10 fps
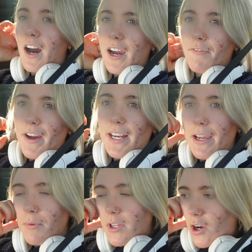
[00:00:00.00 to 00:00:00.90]
I find
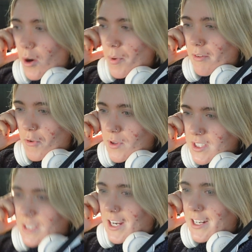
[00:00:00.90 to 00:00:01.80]
like with thoroughbred
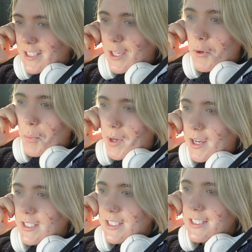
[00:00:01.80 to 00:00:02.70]
foals, it's not as cute
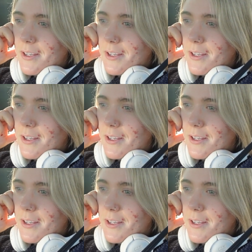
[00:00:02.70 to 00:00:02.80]
because